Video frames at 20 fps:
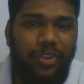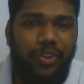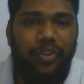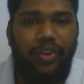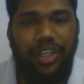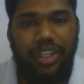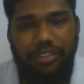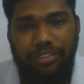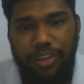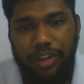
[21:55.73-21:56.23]
So
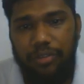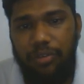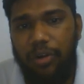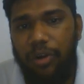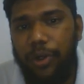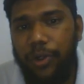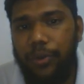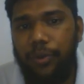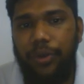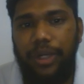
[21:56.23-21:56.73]
if you
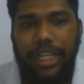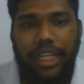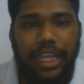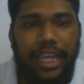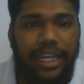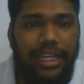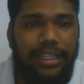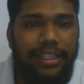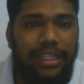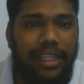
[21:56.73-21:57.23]
want to
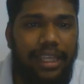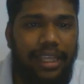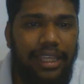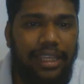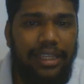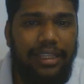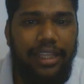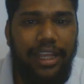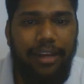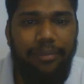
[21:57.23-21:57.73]
re-get
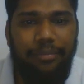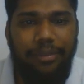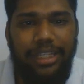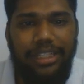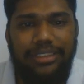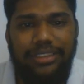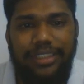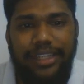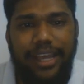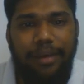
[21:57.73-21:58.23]
the that
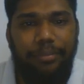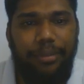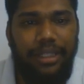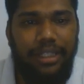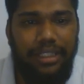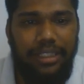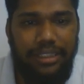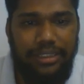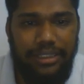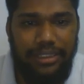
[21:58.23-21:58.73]
means
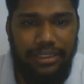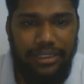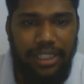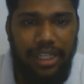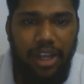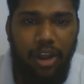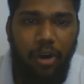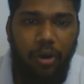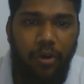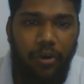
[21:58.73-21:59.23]
reappear this
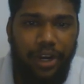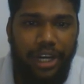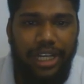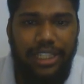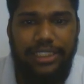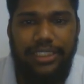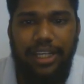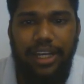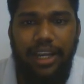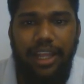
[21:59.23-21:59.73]

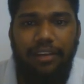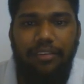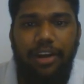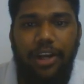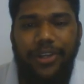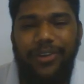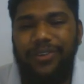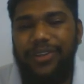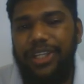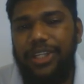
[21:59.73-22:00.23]
orange color,
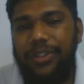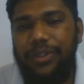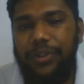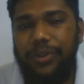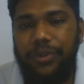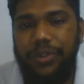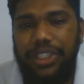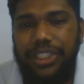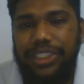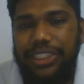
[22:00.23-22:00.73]
what you need to
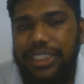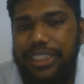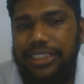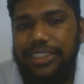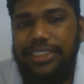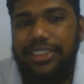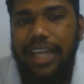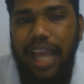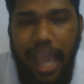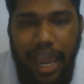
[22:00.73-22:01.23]
do is
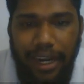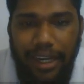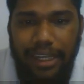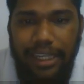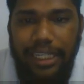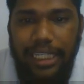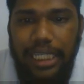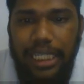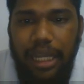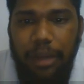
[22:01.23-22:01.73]
just add
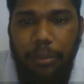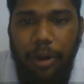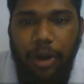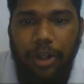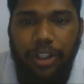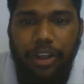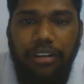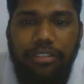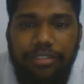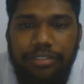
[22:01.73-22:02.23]
little amount of